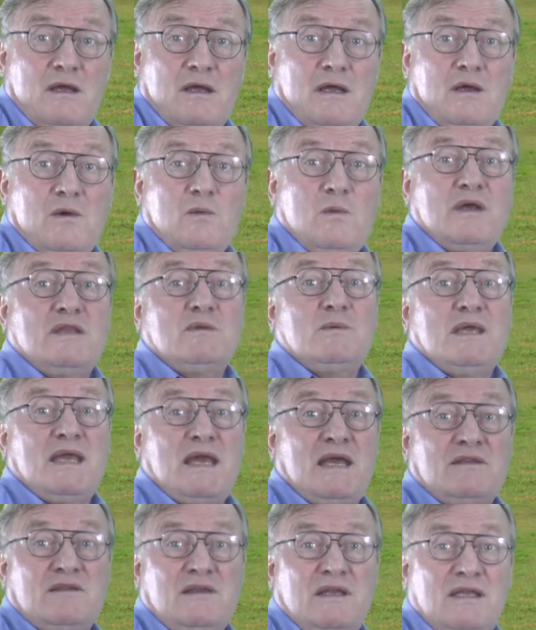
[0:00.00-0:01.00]
When we
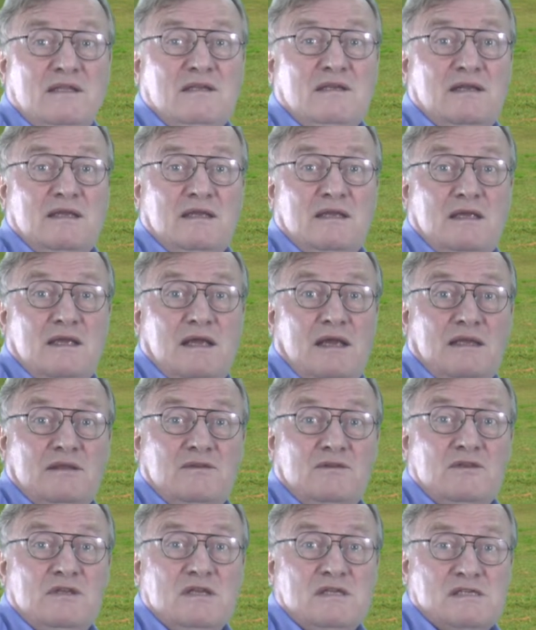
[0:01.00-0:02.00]
add Italy
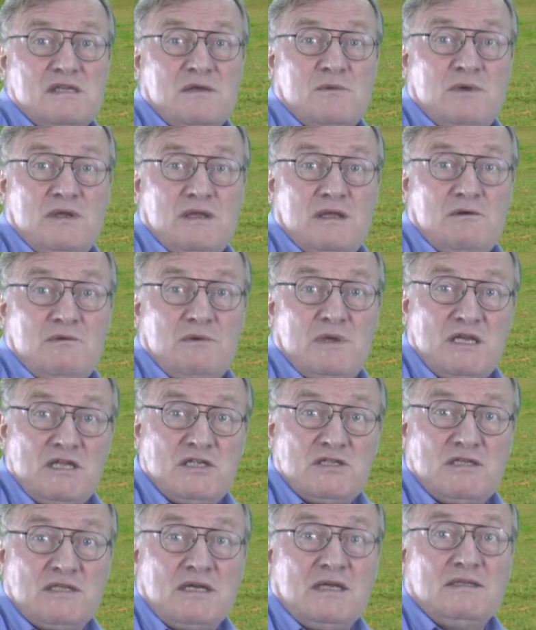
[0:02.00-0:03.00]
and Tunisia, we
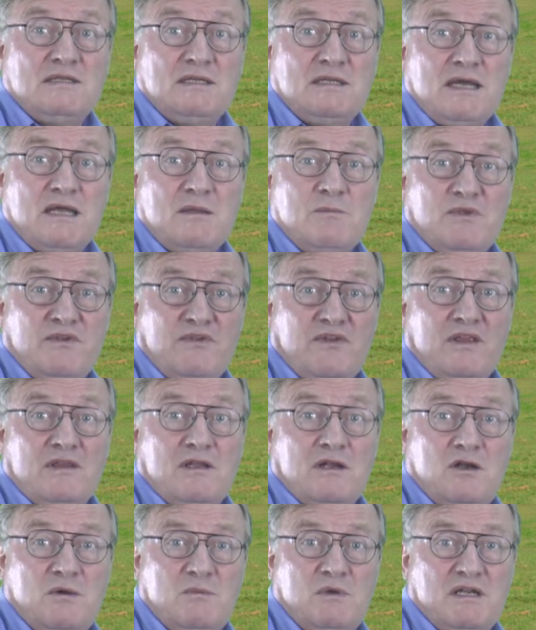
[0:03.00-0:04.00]
reach
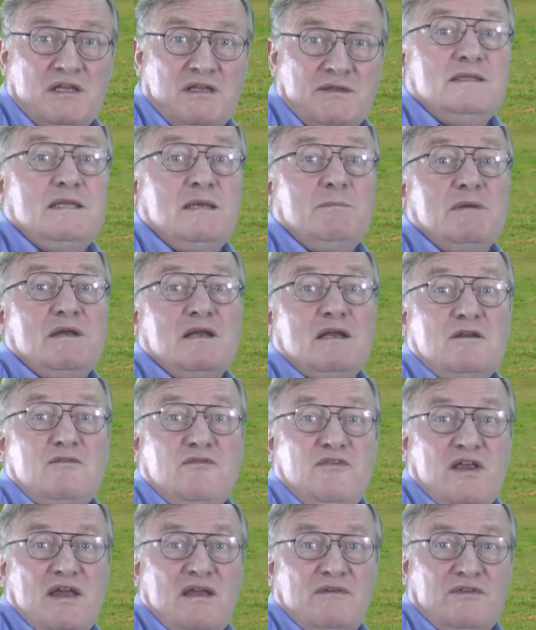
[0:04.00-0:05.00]
99% globally. Typical
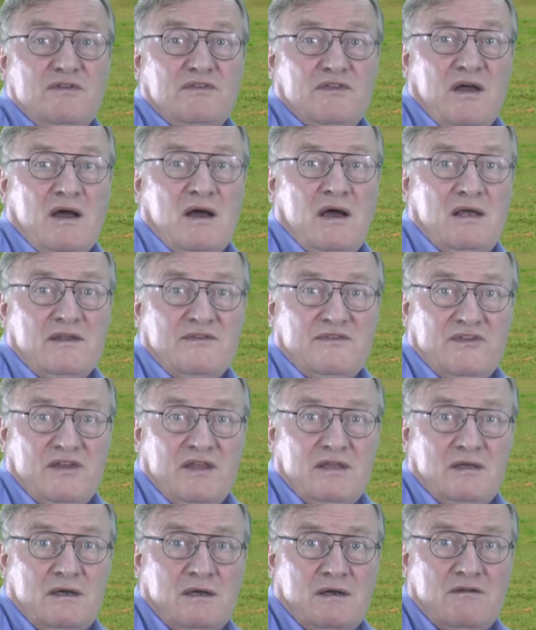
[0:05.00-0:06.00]
flavors are
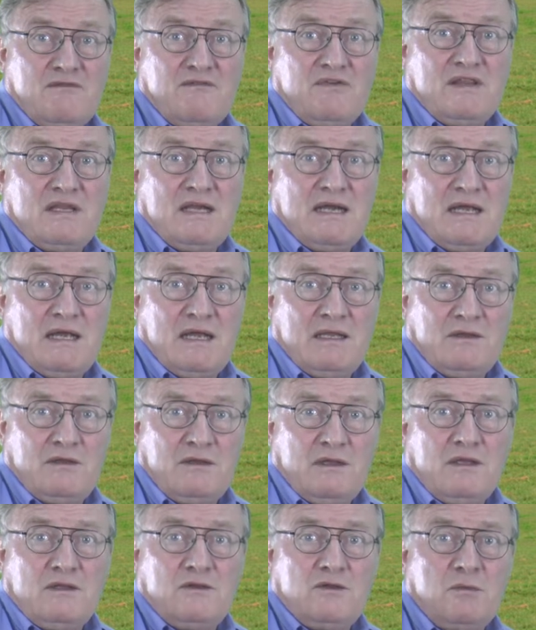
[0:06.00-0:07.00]
cedar, vanilla
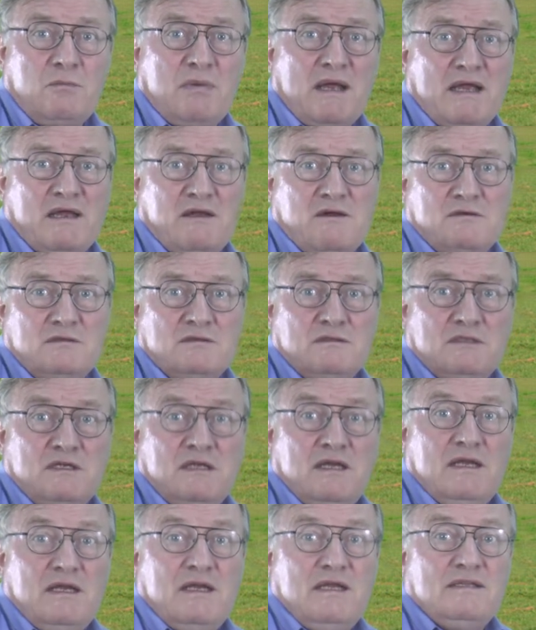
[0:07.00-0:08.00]
and tobacco.
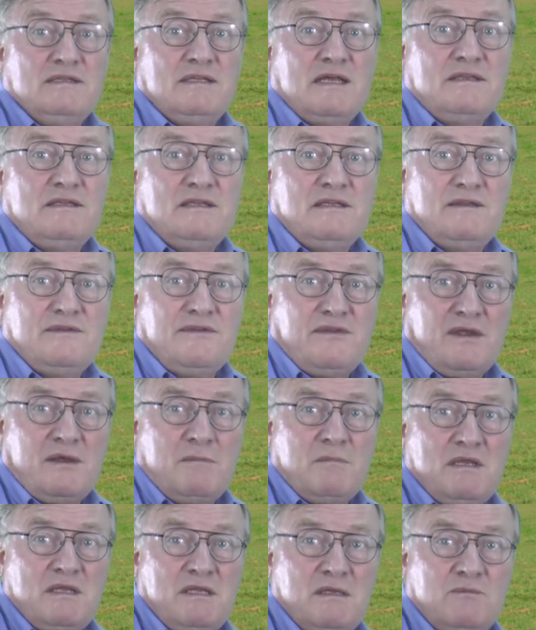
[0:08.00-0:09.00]
Tannins are
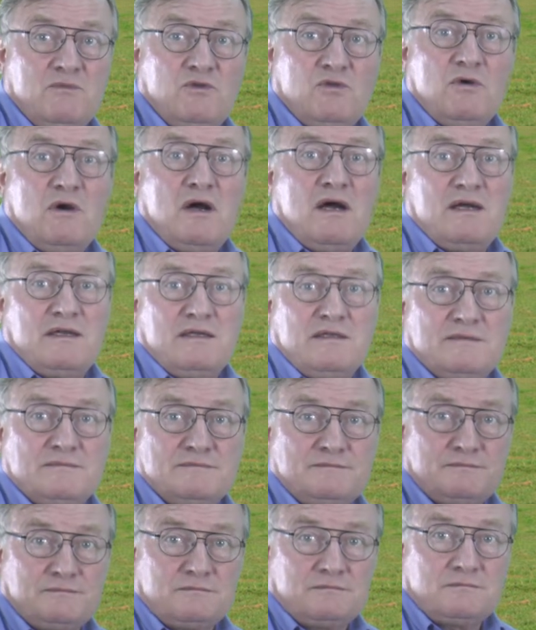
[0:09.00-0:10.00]
medium to high.
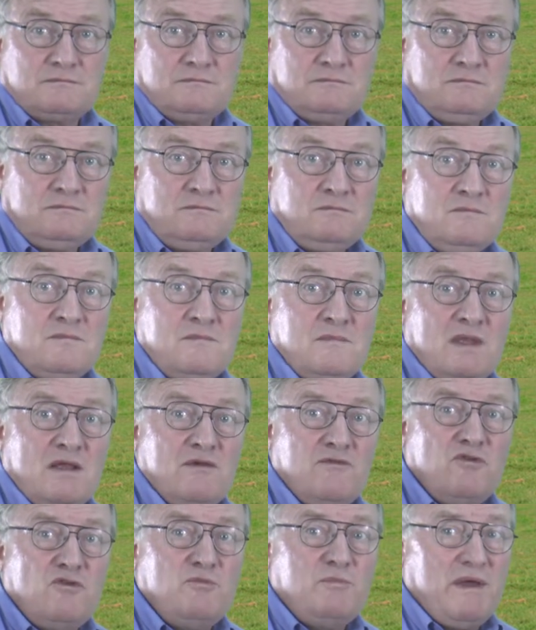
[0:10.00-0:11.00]

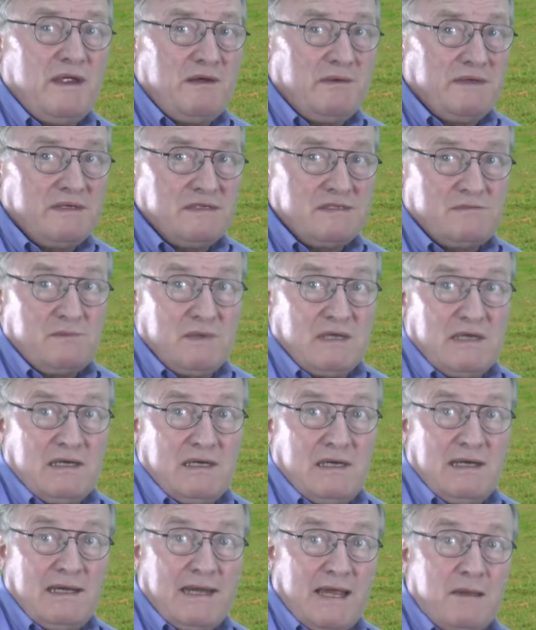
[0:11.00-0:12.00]
Food pairings,
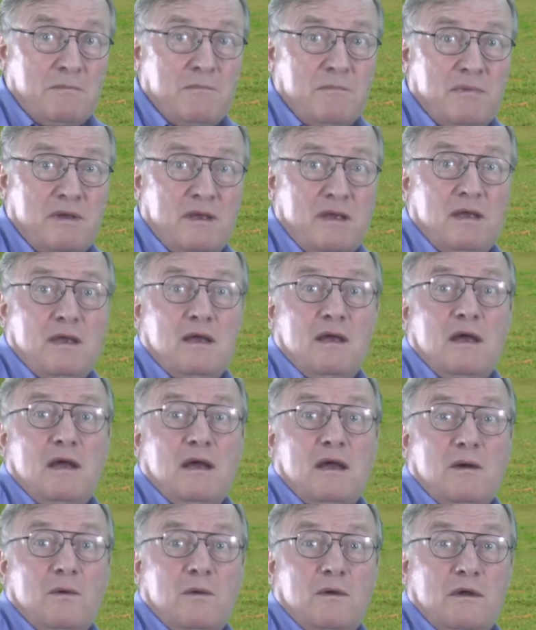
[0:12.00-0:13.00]
well, lamb,
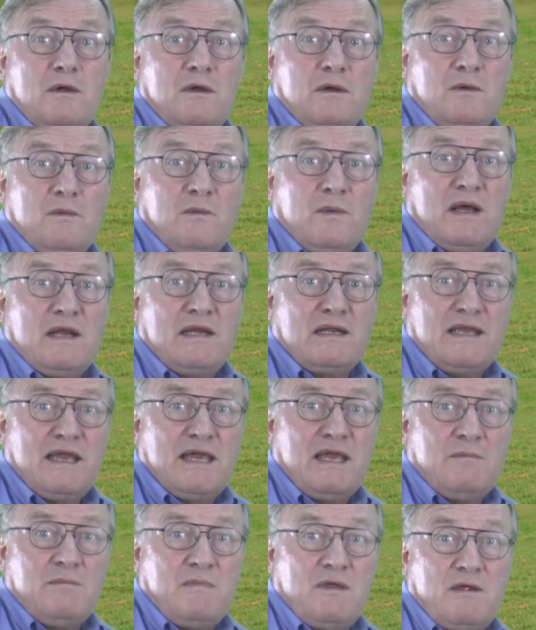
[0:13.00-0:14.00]
wild
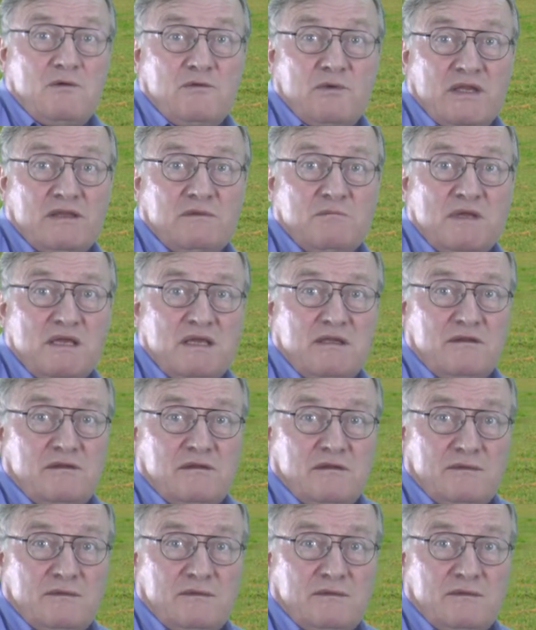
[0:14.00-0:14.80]
game, red meat.